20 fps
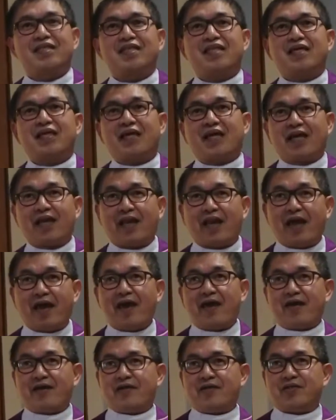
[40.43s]

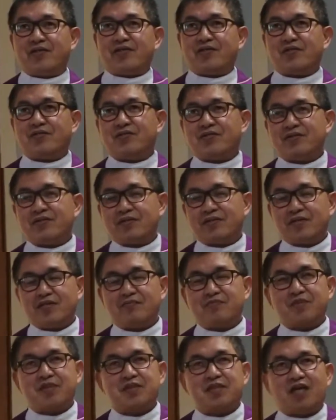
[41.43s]
declare, you know,
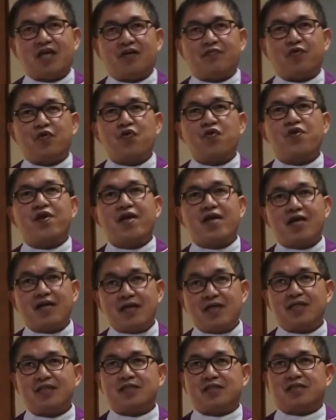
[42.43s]
himself who he
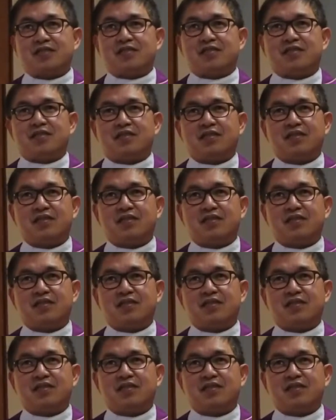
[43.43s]
is.